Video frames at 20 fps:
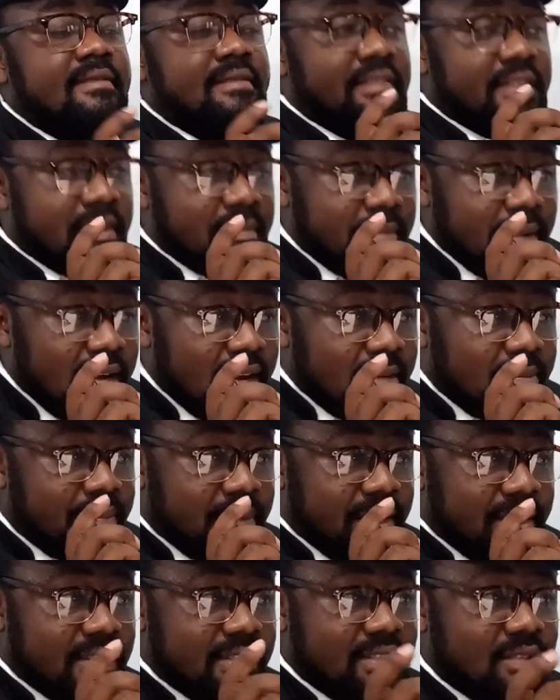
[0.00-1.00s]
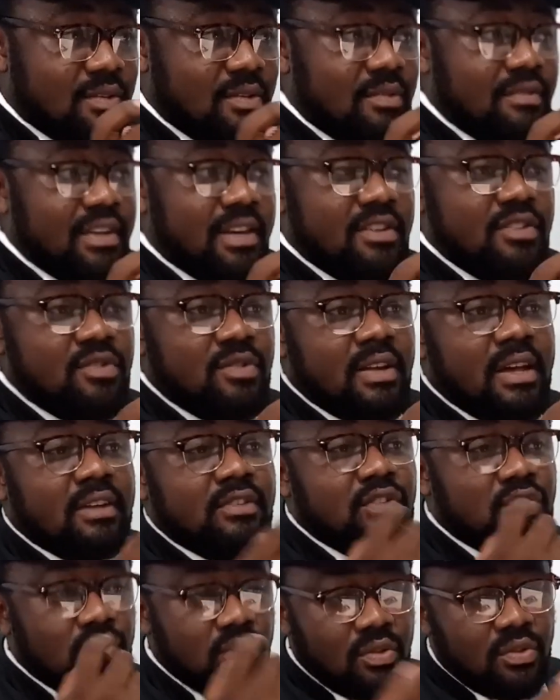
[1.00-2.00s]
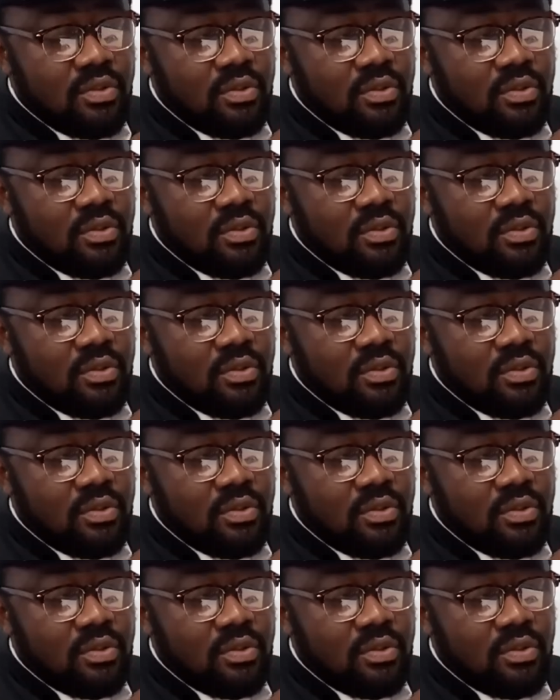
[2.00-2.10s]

Thermal paste. So very soon I'll show